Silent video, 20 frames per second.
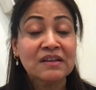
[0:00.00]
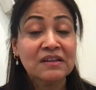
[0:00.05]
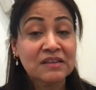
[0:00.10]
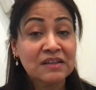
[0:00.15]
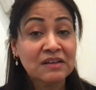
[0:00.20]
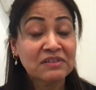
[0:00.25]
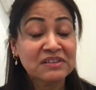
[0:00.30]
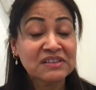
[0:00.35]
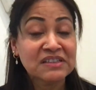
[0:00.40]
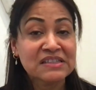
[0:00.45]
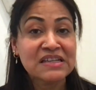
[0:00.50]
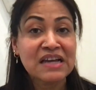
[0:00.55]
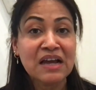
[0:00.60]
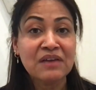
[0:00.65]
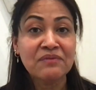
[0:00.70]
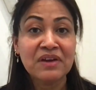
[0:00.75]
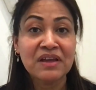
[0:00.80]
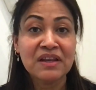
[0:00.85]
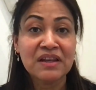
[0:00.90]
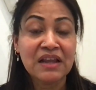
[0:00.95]
There was a
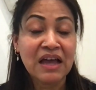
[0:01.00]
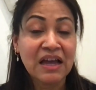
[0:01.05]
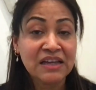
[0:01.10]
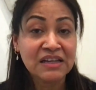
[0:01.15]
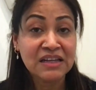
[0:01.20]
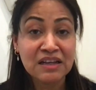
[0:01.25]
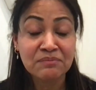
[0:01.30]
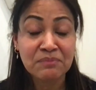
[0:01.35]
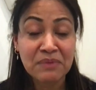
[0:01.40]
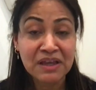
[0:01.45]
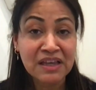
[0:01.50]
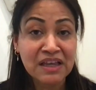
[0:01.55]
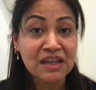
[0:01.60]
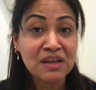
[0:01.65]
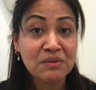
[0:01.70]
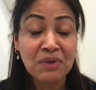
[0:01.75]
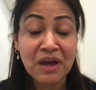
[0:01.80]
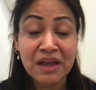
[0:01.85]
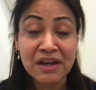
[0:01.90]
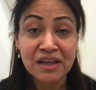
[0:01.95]
time when I didn't make
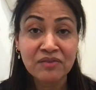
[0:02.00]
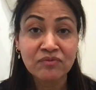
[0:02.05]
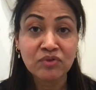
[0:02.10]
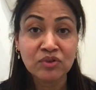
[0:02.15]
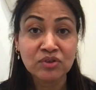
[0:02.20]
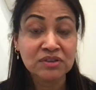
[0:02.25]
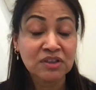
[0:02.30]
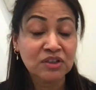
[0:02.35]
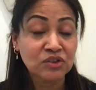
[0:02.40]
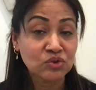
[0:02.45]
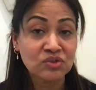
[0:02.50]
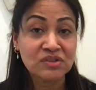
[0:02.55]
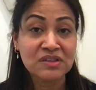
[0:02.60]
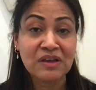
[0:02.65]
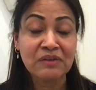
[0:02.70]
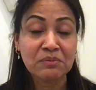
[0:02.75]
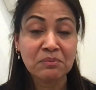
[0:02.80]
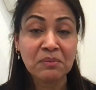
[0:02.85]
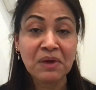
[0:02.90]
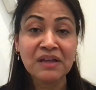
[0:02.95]
any money for 6 to
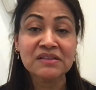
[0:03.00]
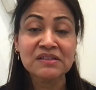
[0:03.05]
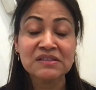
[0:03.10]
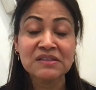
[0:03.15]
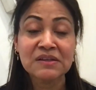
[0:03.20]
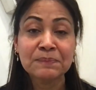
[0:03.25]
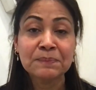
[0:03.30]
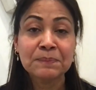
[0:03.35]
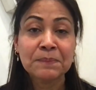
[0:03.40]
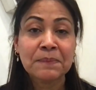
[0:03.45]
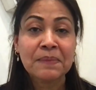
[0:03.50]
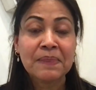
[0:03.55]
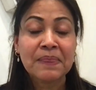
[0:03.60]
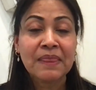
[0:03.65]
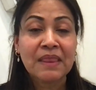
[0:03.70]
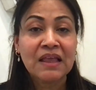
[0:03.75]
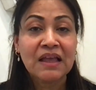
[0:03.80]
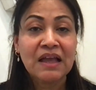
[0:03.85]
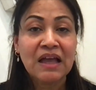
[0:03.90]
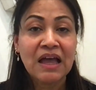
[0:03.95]
7 months.
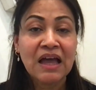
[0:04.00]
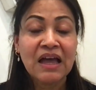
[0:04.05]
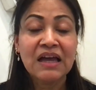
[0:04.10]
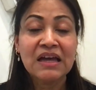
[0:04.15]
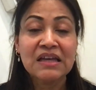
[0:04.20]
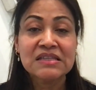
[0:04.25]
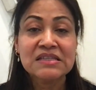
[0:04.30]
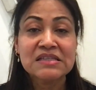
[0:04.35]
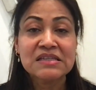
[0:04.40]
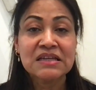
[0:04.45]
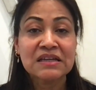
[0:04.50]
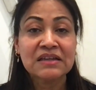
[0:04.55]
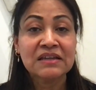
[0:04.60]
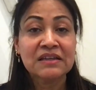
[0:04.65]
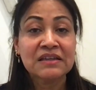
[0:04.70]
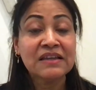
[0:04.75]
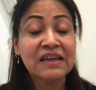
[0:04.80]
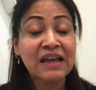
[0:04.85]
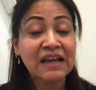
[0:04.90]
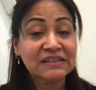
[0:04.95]
And
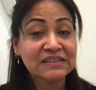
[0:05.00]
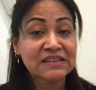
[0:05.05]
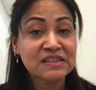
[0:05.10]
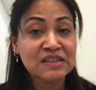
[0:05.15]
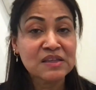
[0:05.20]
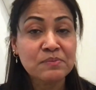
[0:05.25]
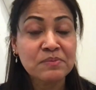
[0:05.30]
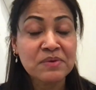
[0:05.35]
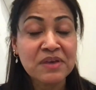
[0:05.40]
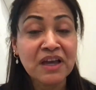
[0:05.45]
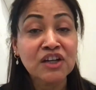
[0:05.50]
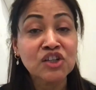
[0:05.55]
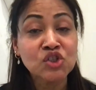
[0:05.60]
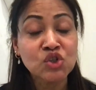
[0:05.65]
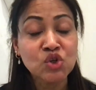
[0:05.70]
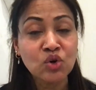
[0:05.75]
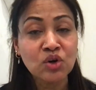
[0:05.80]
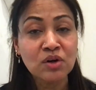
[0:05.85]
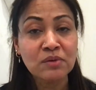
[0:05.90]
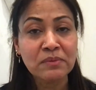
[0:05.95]
he, as a CPA,
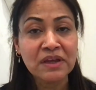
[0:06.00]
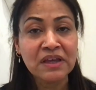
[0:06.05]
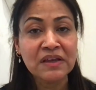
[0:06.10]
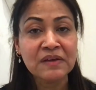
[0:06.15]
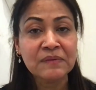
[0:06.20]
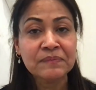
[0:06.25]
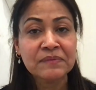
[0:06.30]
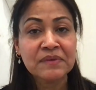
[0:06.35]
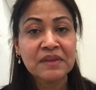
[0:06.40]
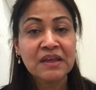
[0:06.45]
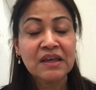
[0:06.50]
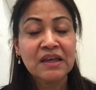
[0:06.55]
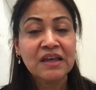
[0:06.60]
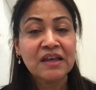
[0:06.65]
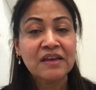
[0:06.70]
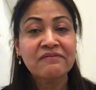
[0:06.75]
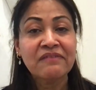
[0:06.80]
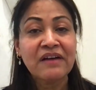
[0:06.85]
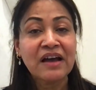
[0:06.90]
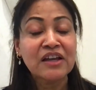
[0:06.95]
assured me,
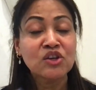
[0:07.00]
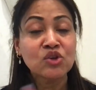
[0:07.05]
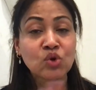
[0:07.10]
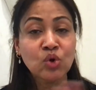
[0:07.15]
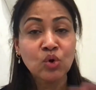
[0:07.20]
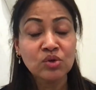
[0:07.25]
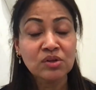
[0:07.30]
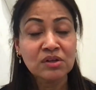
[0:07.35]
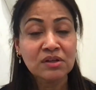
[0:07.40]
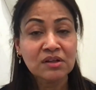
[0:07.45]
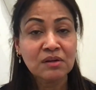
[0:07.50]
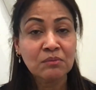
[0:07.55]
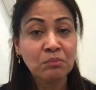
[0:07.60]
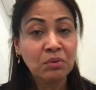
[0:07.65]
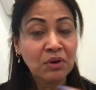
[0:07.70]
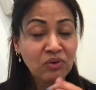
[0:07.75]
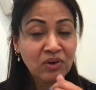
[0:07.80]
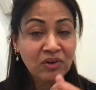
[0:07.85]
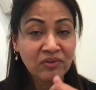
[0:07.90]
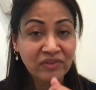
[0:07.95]
if I don't
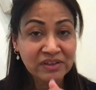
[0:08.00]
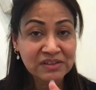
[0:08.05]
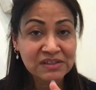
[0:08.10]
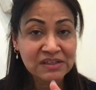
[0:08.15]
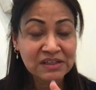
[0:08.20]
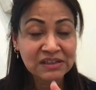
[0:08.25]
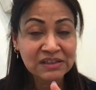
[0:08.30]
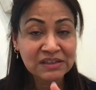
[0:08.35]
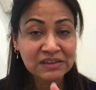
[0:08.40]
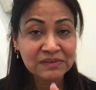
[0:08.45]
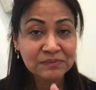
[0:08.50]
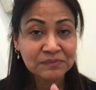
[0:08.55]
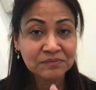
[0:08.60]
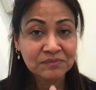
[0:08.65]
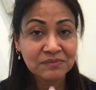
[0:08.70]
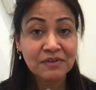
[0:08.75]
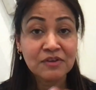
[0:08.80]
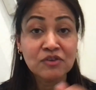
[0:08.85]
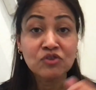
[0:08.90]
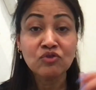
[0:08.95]
blow a whistle,
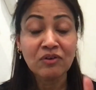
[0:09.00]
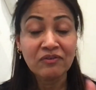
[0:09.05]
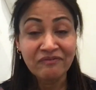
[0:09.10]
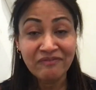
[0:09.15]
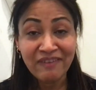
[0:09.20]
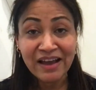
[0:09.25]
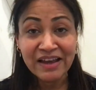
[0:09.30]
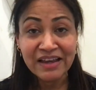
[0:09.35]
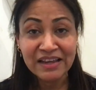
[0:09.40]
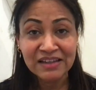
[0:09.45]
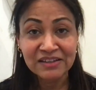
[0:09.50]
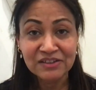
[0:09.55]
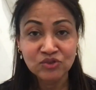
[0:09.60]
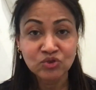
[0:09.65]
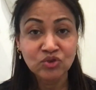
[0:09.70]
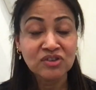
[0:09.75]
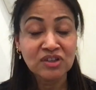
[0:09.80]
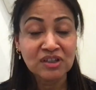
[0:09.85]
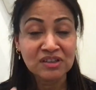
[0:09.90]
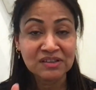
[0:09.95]
you're fine.
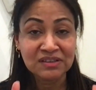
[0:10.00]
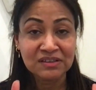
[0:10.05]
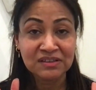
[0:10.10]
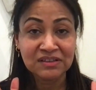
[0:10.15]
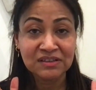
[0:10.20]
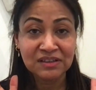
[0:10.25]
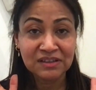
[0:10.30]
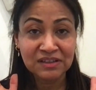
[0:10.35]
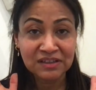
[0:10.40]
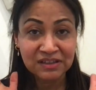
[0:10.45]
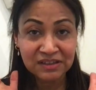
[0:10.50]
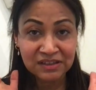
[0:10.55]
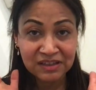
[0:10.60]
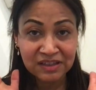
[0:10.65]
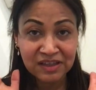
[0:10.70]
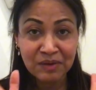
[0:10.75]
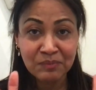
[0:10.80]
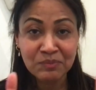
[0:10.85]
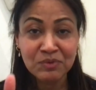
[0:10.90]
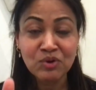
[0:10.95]
So just
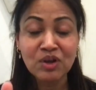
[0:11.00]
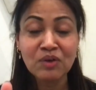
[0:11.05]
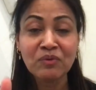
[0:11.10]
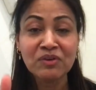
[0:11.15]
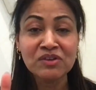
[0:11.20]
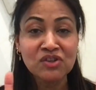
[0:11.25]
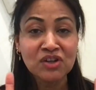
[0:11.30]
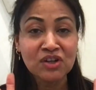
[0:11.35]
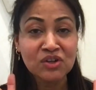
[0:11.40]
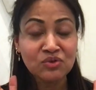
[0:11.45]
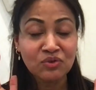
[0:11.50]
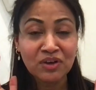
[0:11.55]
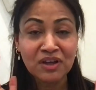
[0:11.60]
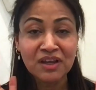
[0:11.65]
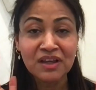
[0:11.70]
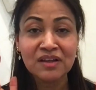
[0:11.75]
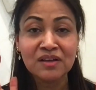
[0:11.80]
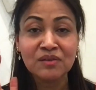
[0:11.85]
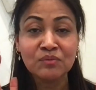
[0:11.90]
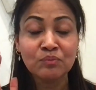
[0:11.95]
keep doing what you're
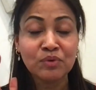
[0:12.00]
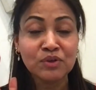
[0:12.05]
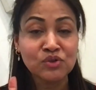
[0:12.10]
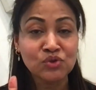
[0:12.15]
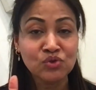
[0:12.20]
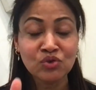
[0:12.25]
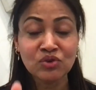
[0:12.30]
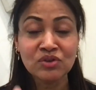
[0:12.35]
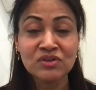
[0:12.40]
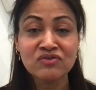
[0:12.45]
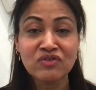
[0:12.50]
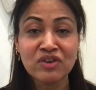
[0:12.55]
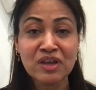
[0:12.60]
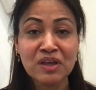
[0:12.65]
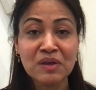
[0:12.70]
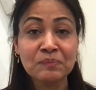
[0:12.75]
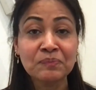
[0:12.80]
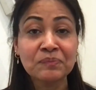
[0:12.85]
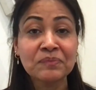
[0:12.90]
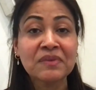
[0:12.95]
doing, pursue your
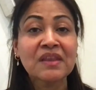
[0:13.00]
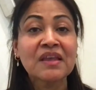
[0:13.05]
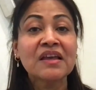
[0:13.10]
dream.